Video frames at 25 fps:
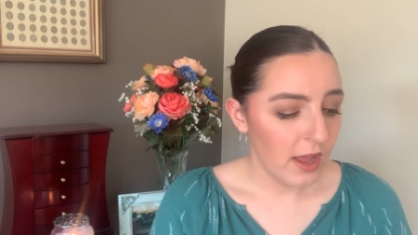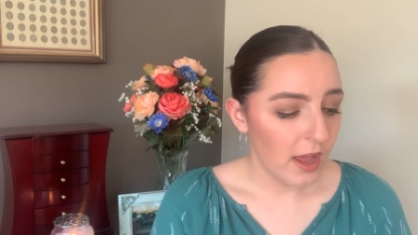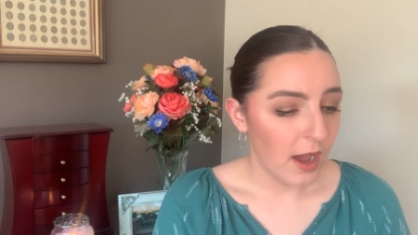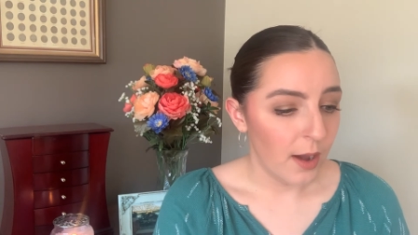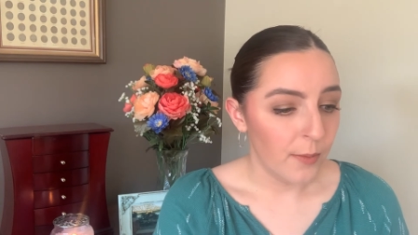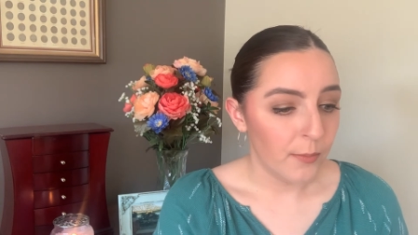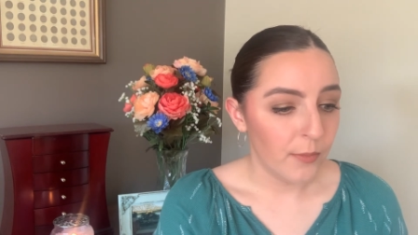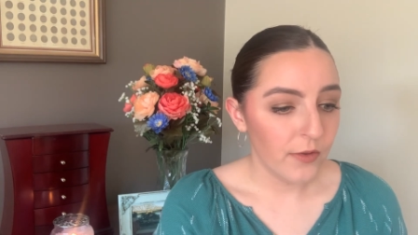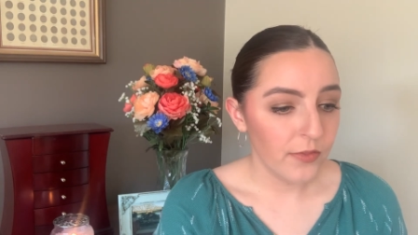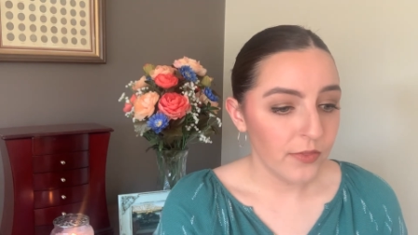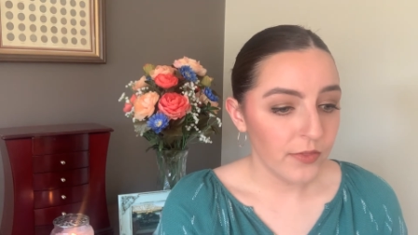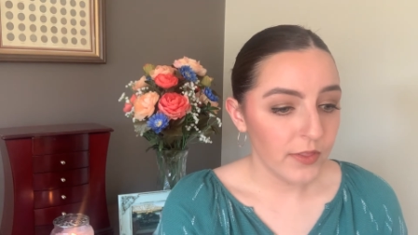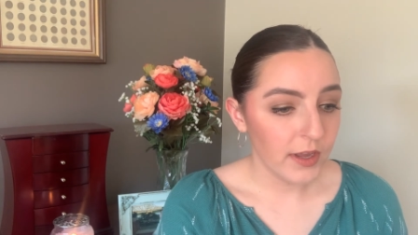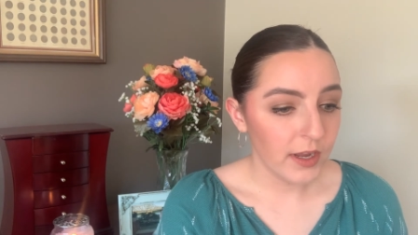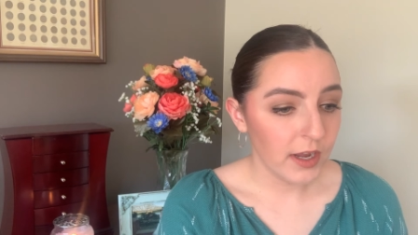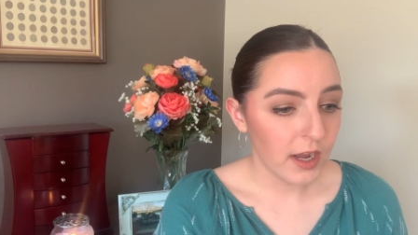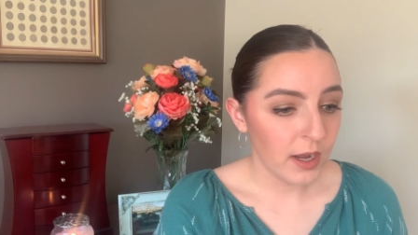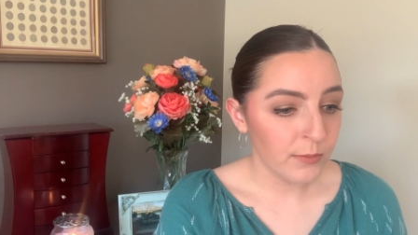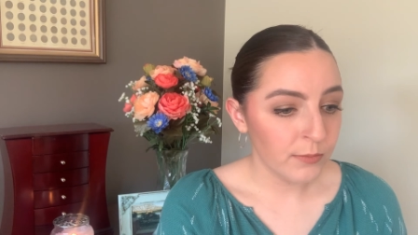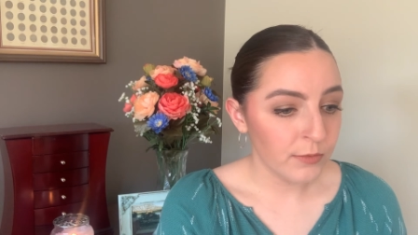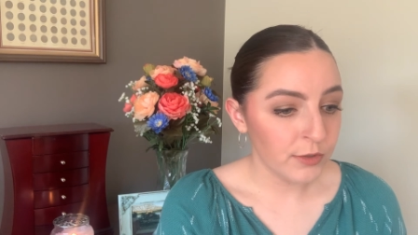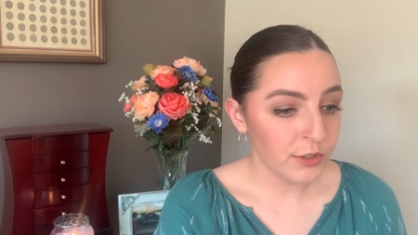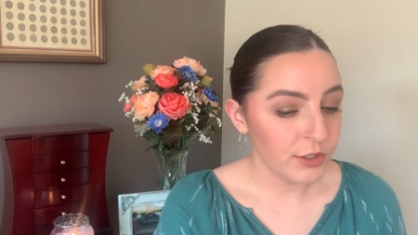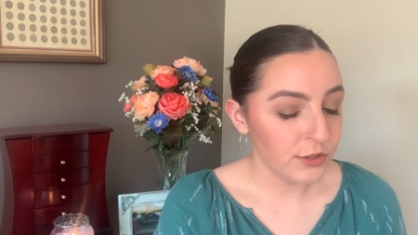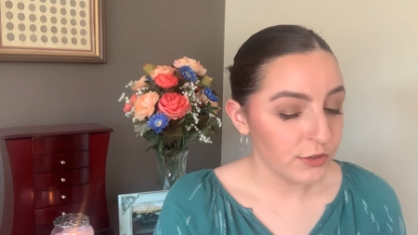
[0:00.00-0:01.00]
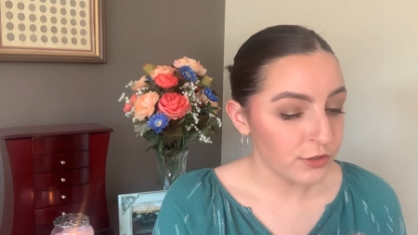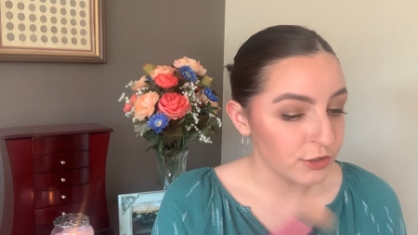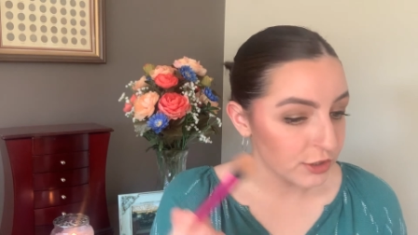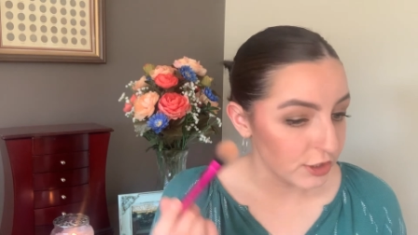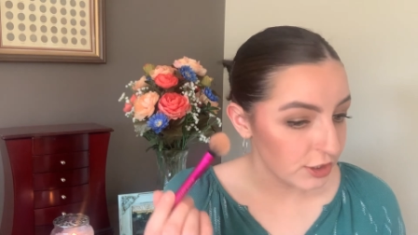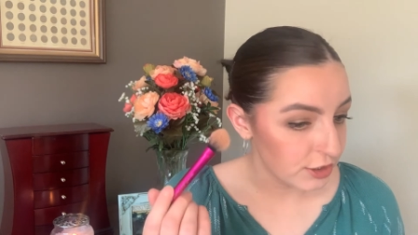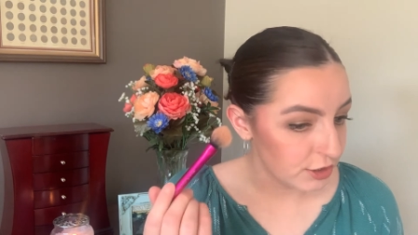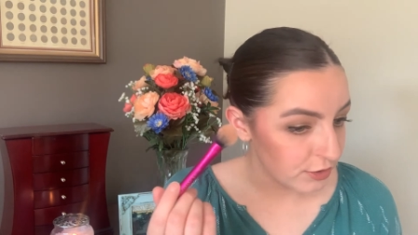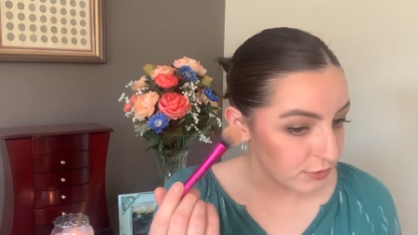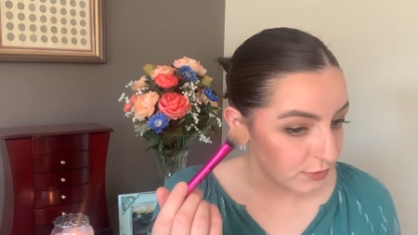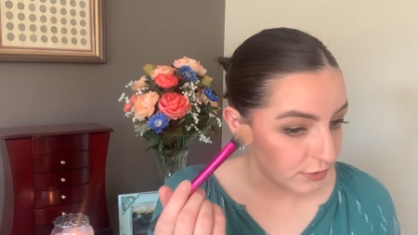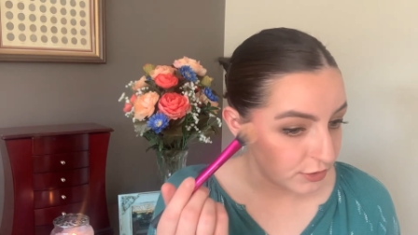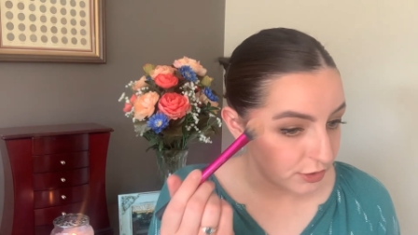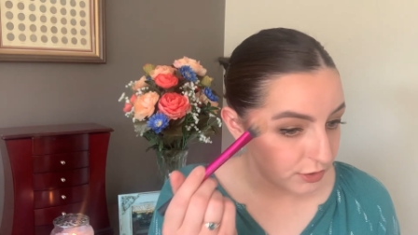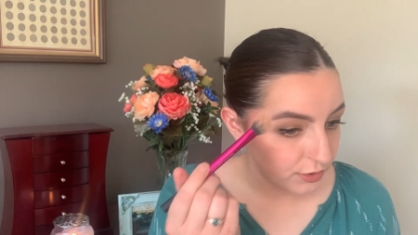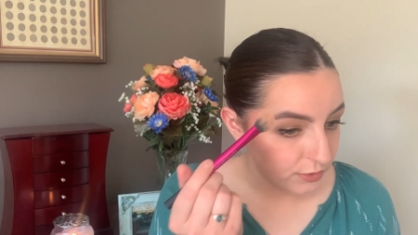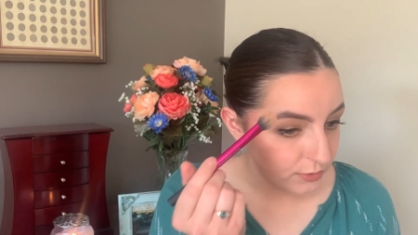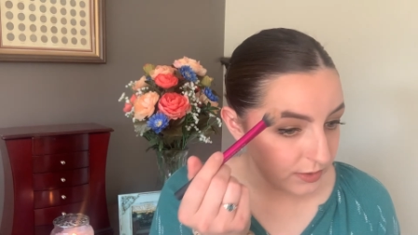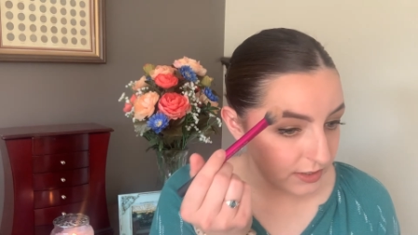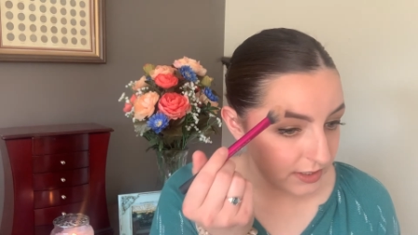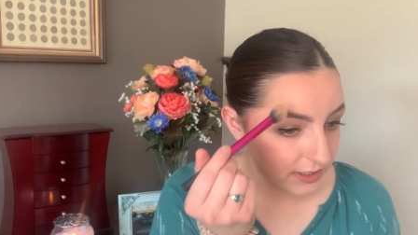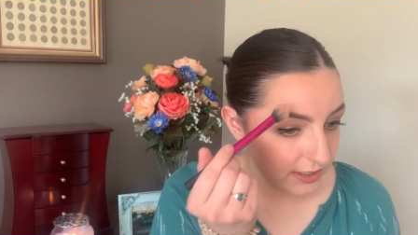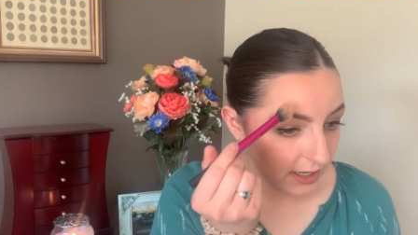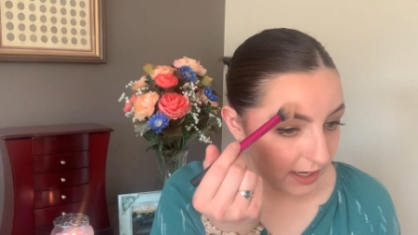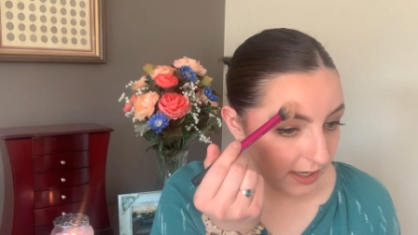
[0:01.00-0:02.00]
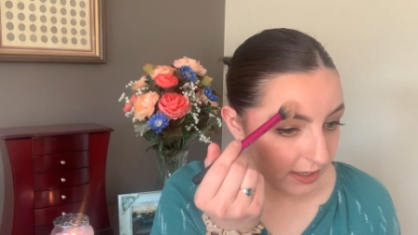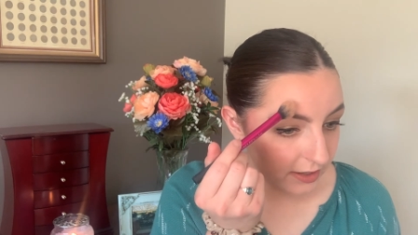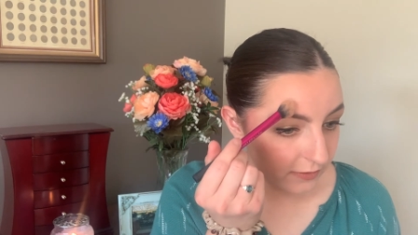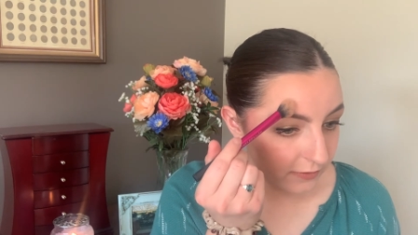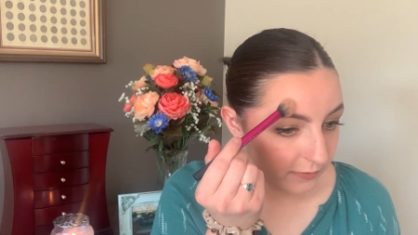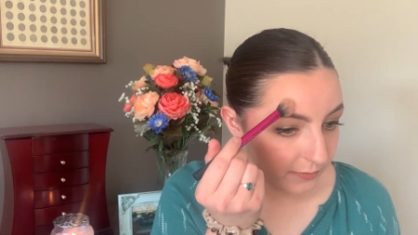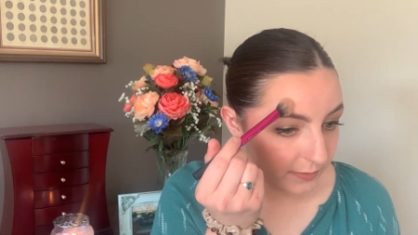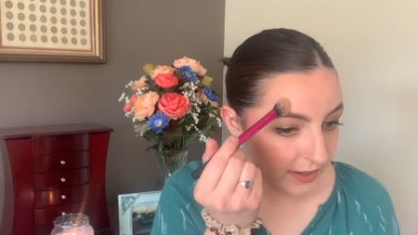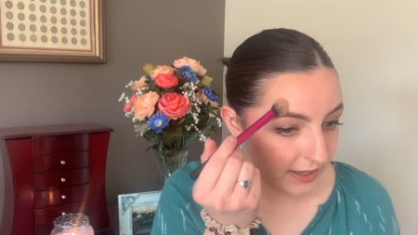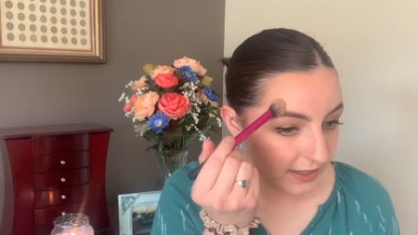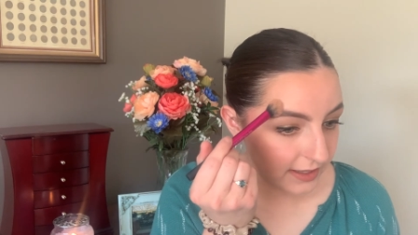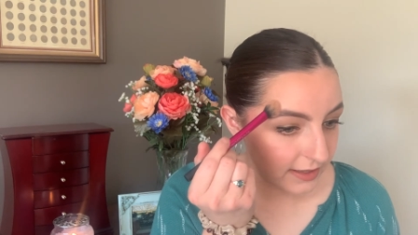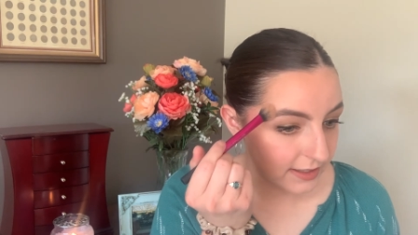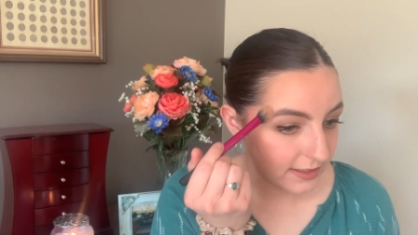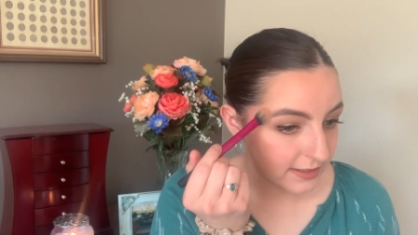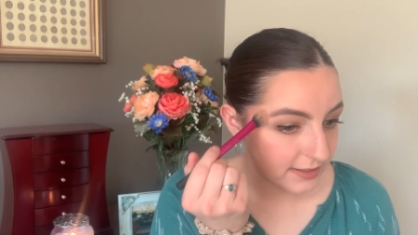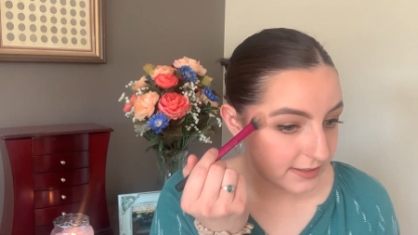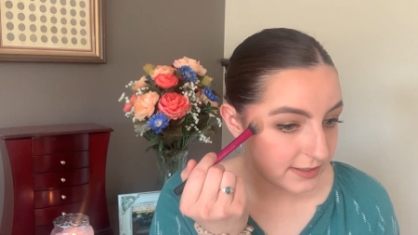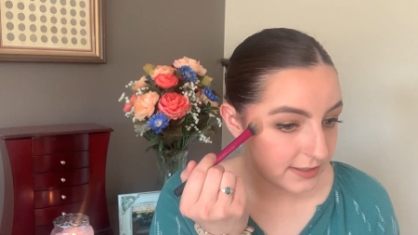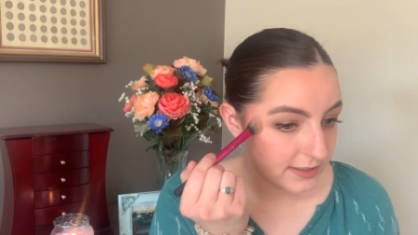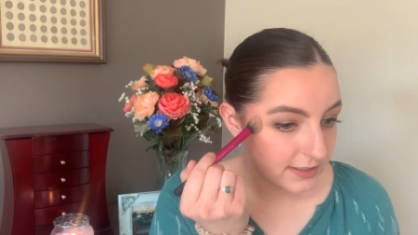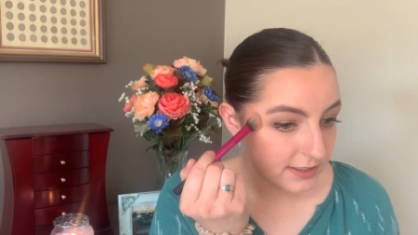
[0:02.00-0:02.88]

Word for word: And one thing I will usually do too is kind of make this